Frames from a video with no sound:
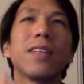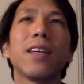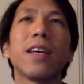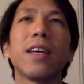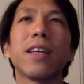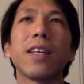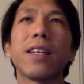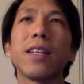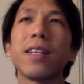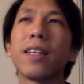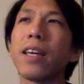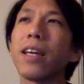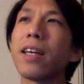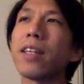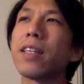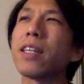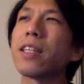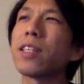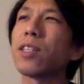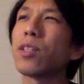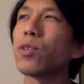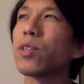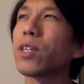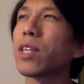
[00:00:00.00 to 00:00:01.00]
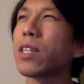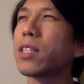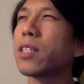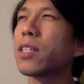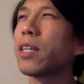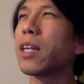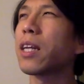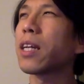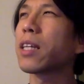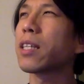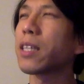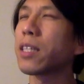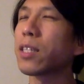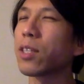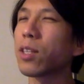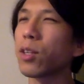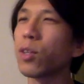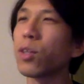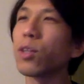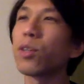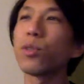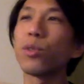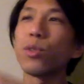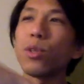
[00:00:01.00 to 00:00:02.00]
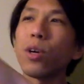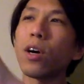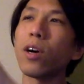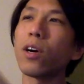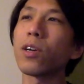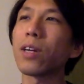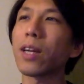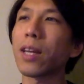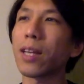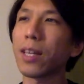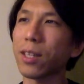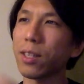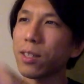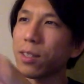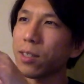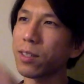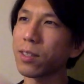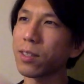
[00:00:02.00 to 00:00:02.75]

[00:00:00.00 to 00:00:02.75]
And then there's you can see like there's a little dog like